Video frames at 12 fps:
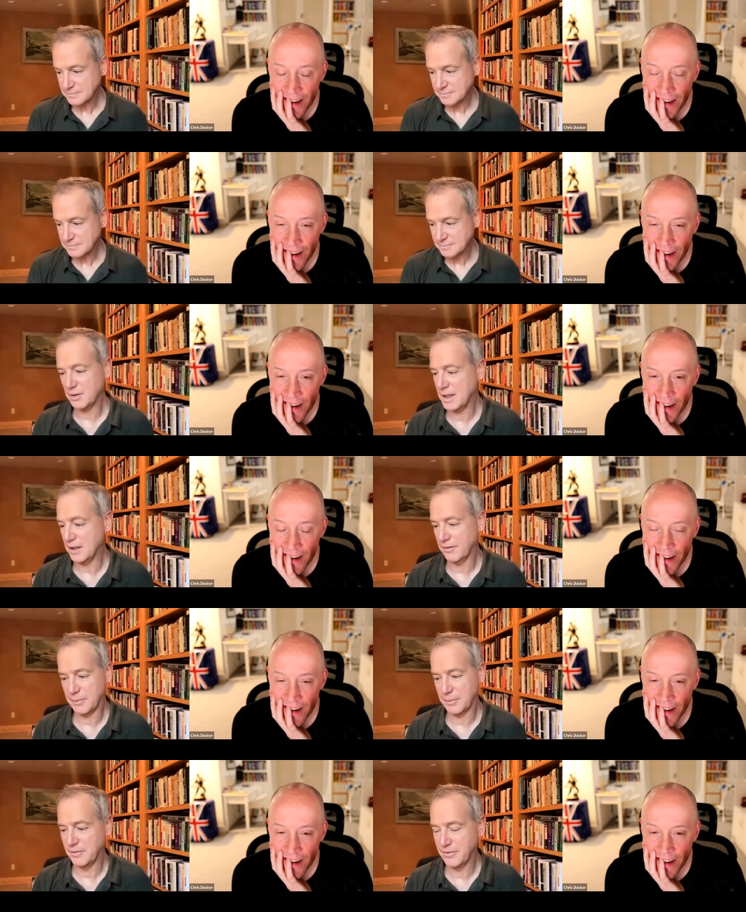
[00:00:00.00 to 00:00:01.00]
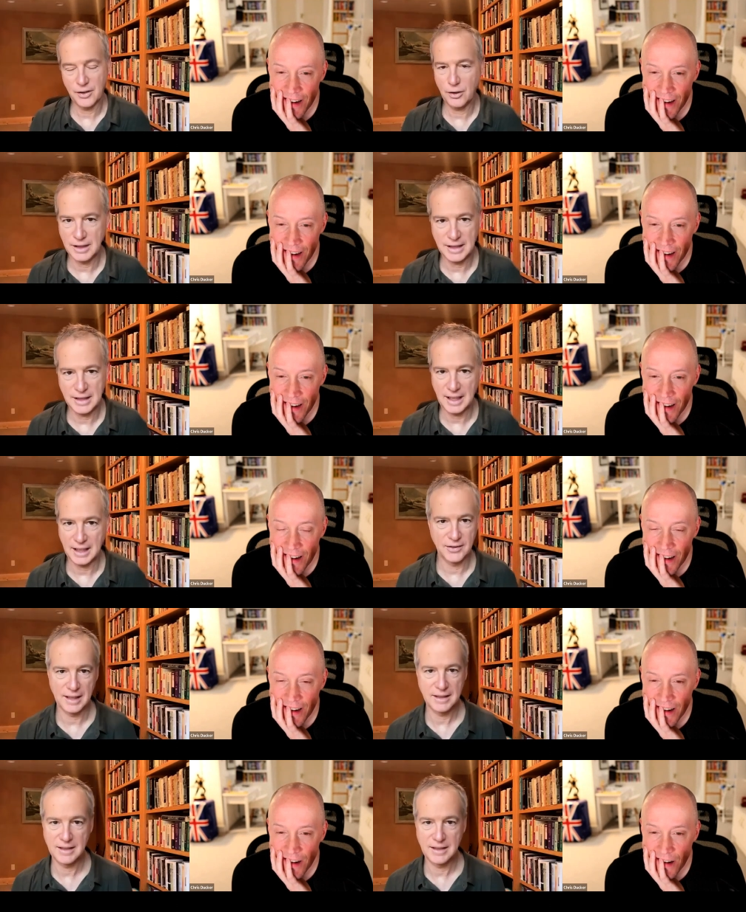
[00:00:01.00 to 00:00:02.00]
Speaker 1: from the early days
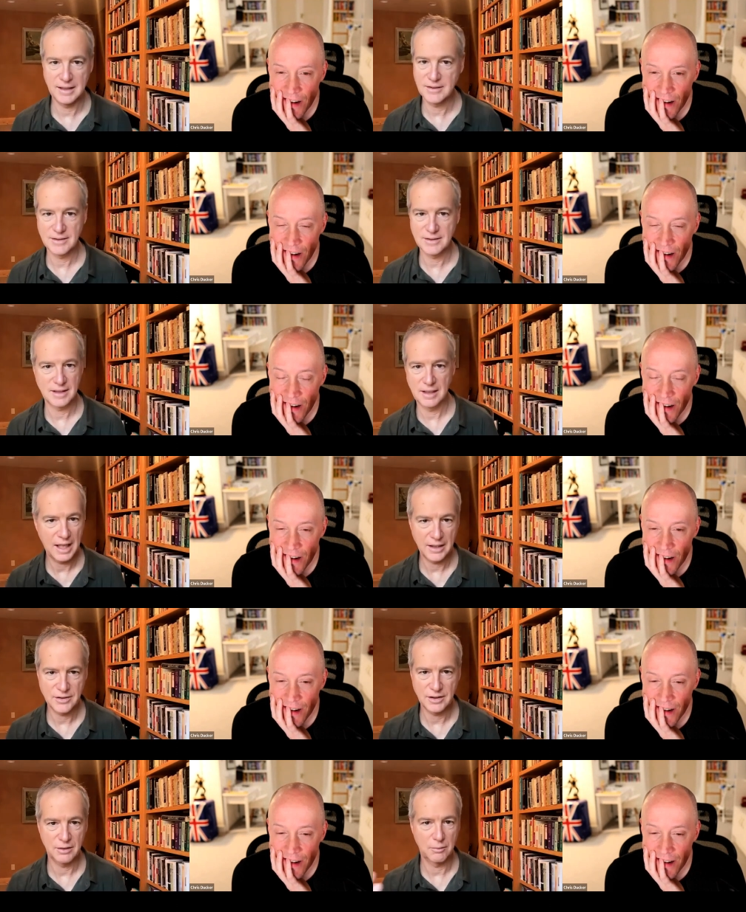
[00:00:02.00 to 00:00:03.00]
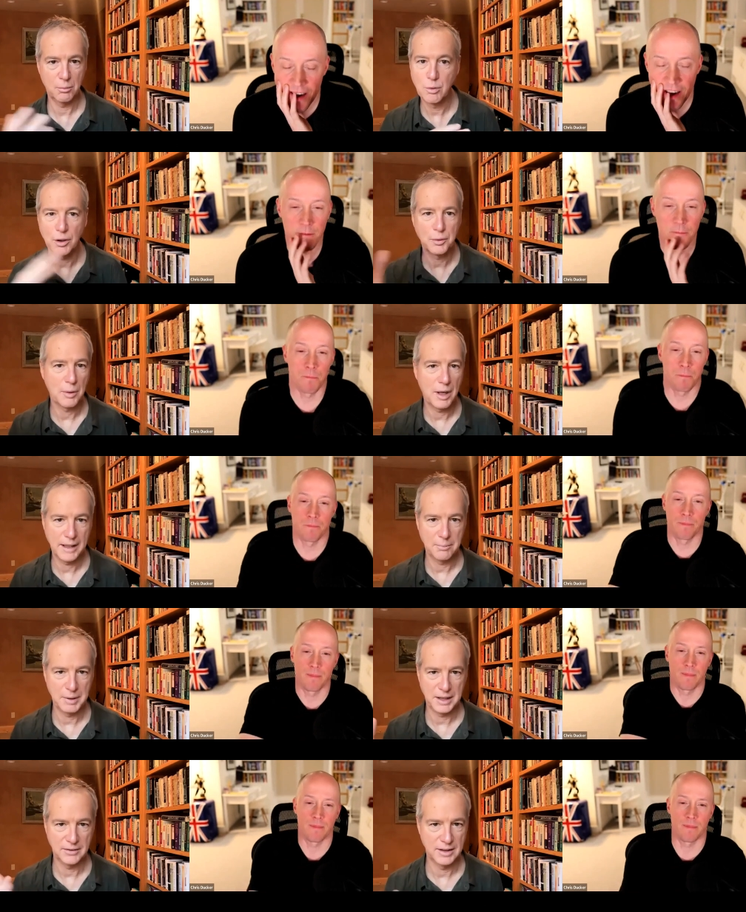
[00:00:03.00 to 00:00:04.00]
that this is an international,
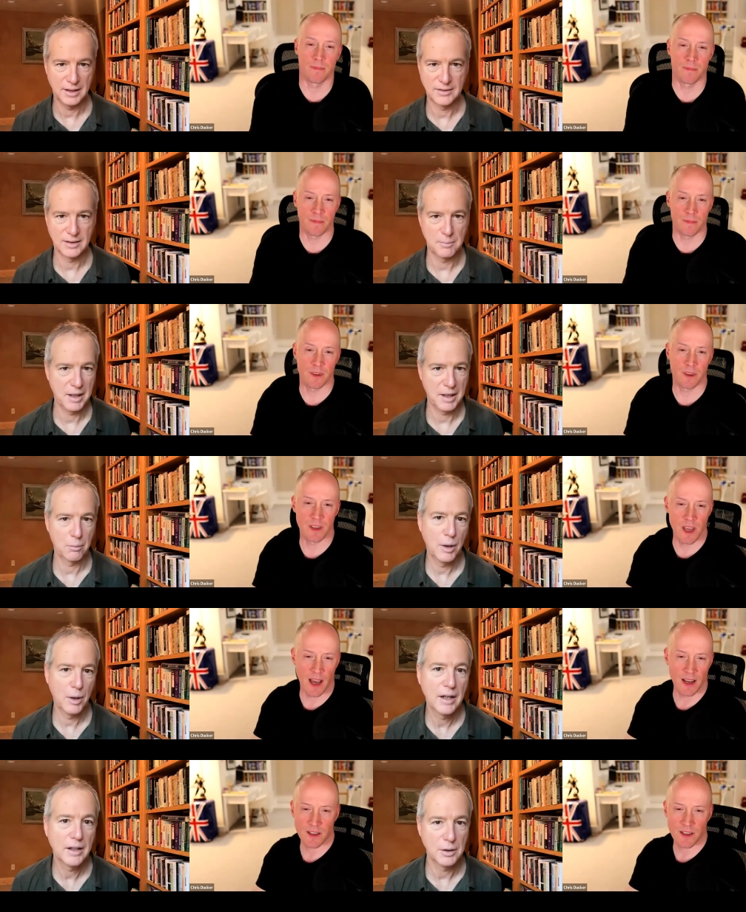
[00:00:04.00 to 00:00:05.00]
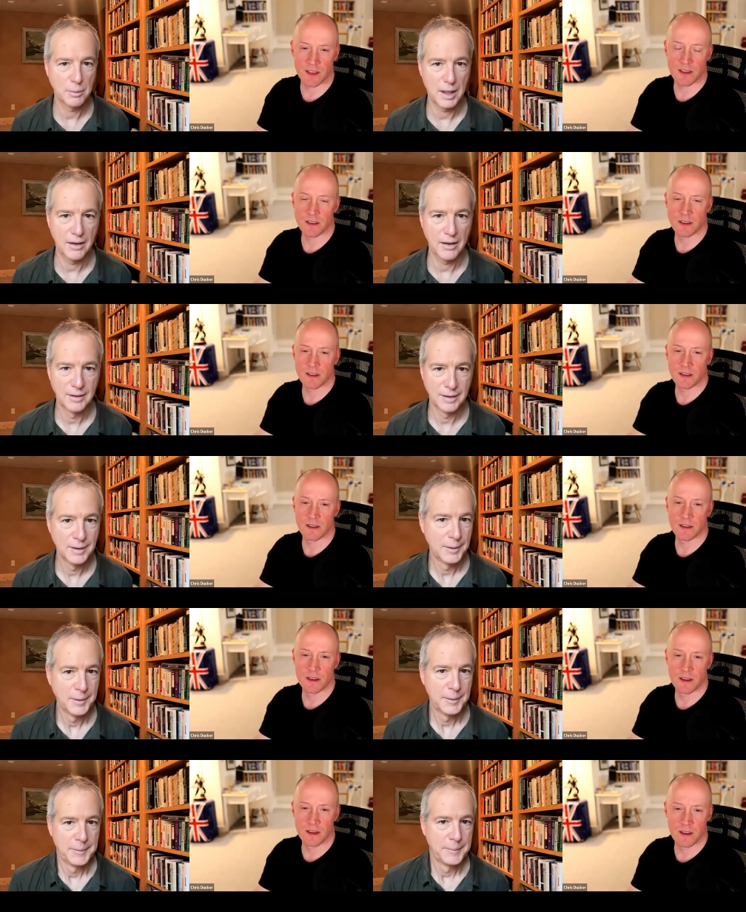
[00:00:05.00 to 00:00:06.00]
worldwide business, no matter yes. where you are.
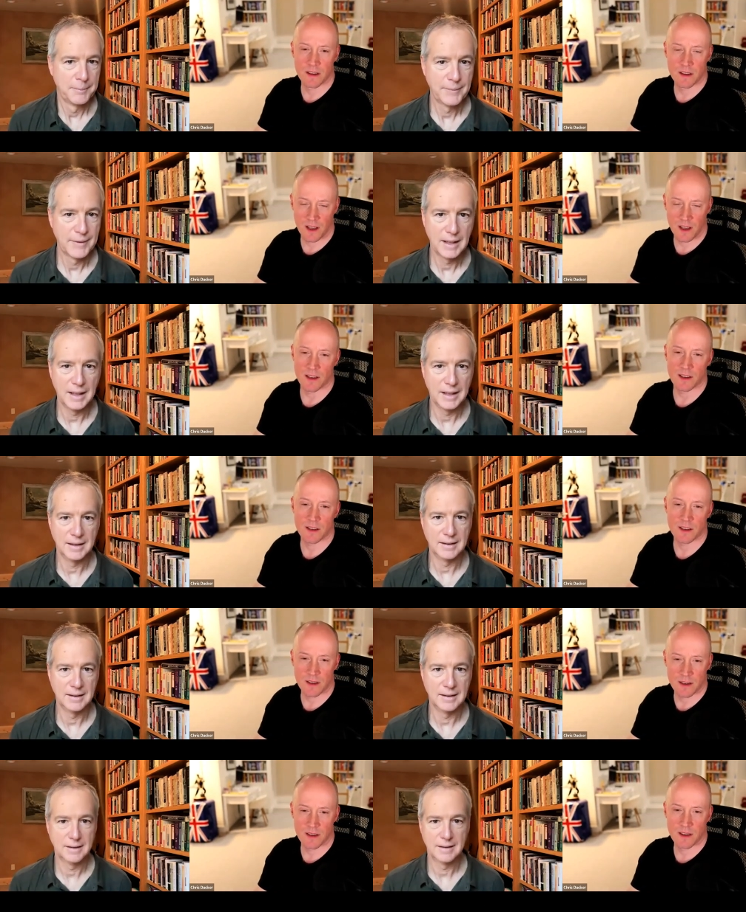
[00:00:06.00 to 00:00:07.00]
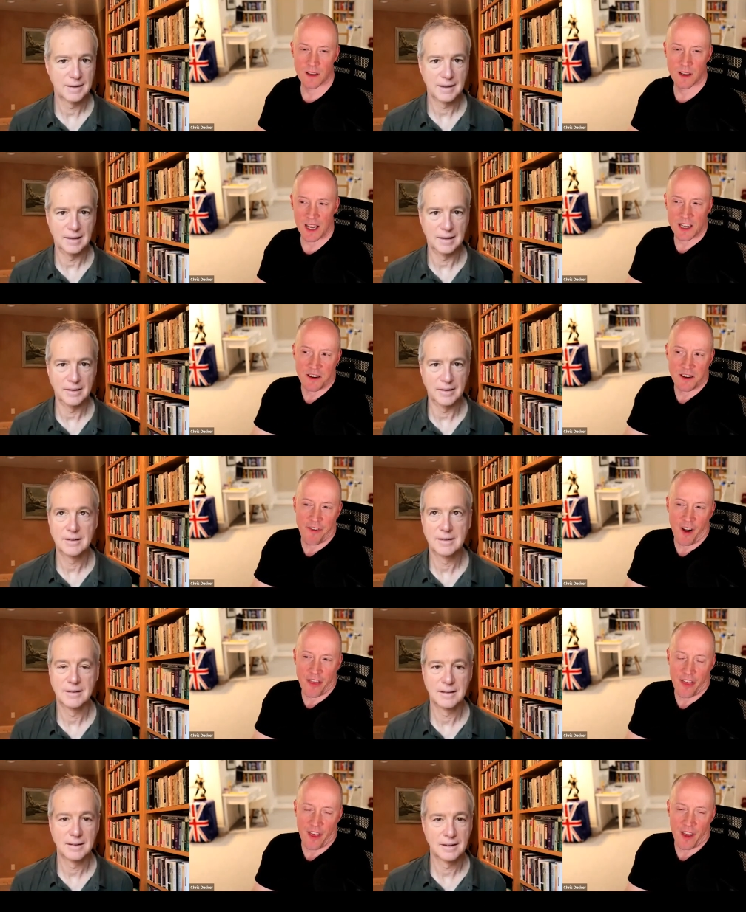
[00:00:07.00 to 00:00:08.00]
Speaker 2: Yes, it's, and it's a fun
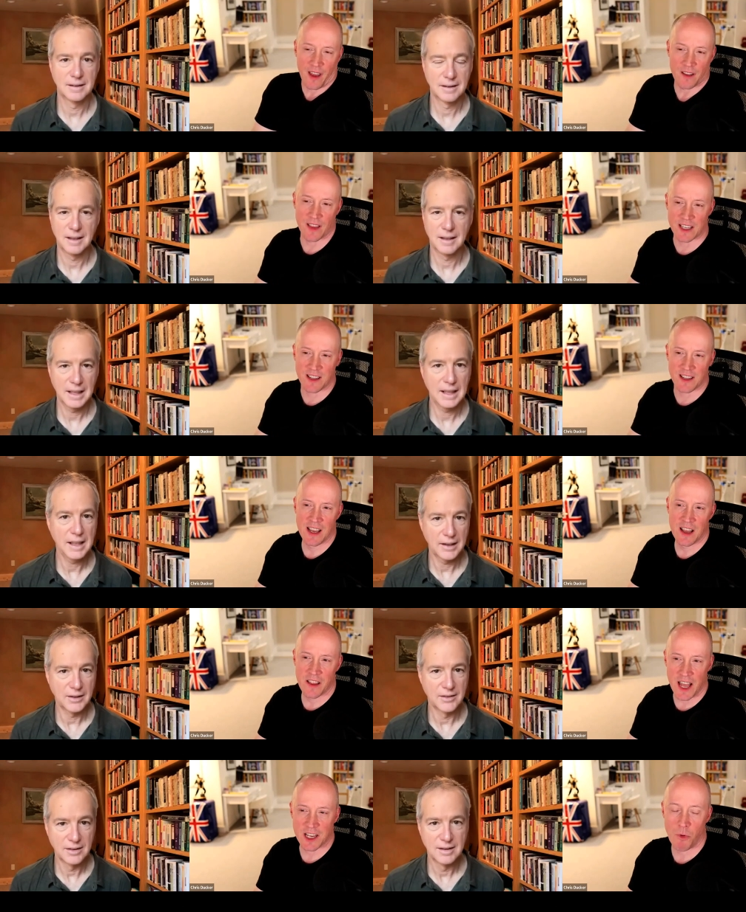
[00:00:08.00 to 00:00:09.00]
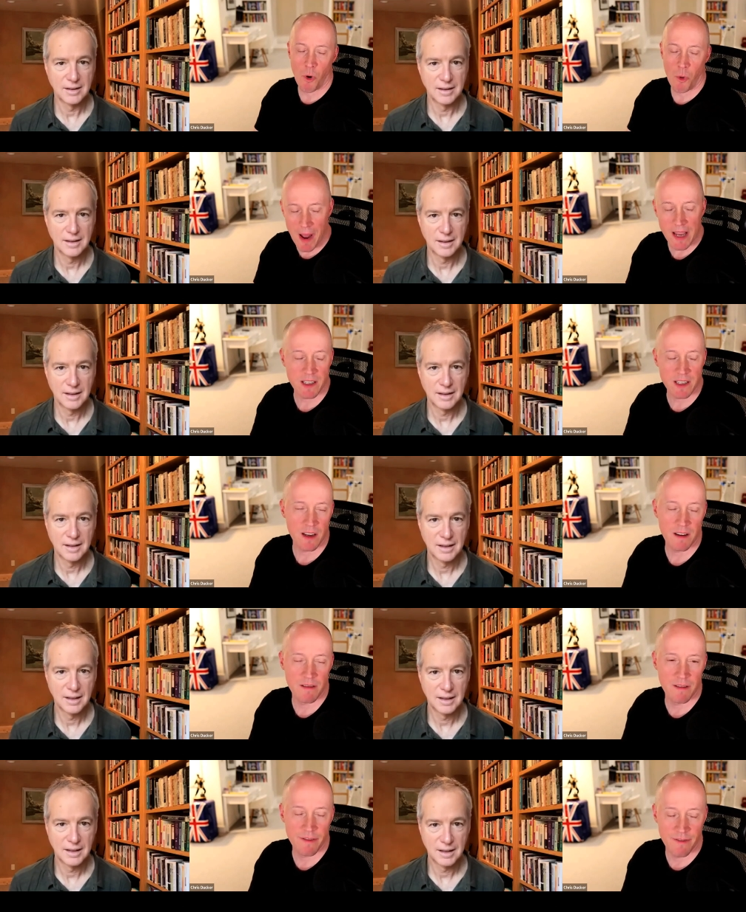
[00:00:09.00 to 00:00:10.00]
thing. That's that's what makes it
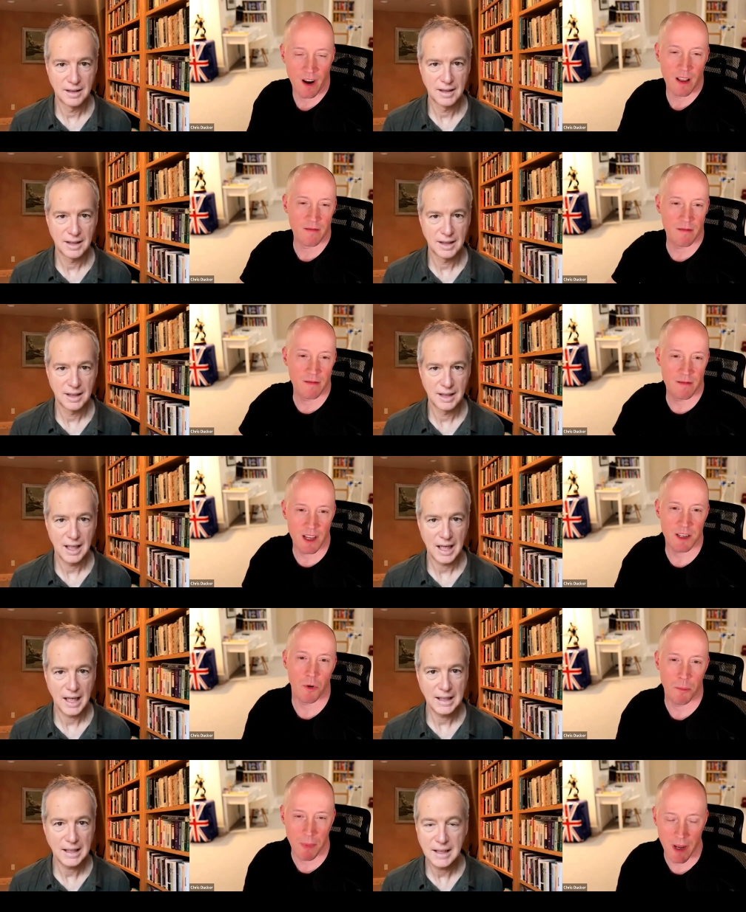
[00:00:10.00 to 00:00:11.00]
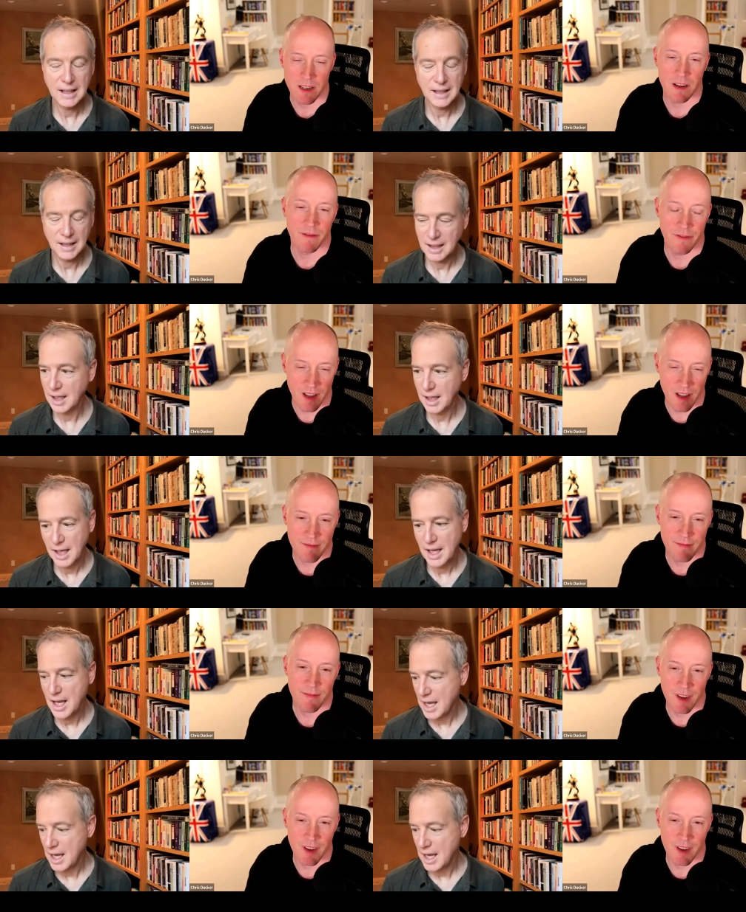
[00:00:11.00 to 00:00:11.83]
fun. That's what makes it fun. Yeah,